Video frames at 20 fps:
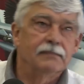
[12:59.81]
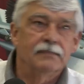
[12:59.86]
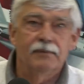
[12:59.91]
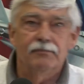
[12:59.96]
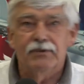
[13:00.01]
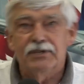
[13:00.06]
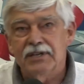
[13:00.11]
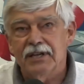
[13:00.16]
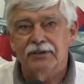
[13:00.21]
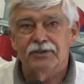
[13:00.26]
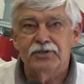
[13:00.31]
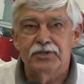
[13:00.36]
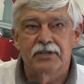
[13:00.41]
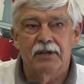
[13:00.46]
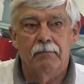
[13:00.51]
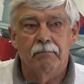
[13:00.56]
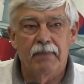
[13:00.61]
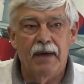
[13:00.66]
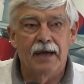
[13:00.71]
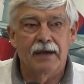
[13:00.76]
let me take a
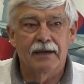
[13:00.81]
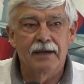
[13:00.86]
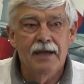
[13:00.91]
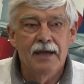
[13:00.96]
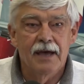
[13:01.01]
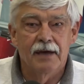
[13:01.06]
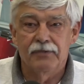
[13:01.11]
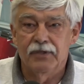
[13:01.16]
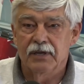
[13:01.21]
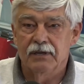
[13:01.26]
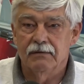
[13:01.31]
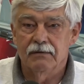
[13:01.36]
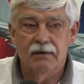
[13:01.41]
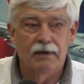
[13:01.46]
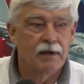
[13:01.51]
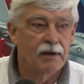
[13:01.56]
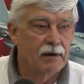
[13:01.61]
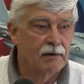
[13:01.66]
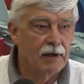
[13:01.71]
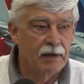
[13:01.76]
step back. I think,
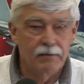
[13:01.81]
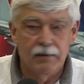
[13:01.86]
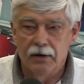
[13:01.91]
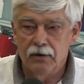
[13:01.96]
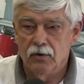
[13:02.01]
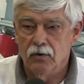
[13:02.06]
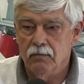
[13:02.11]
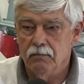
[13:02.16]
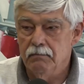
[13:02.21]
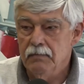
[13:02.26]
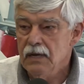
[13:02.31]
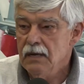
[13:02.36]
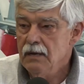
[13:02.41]
and I know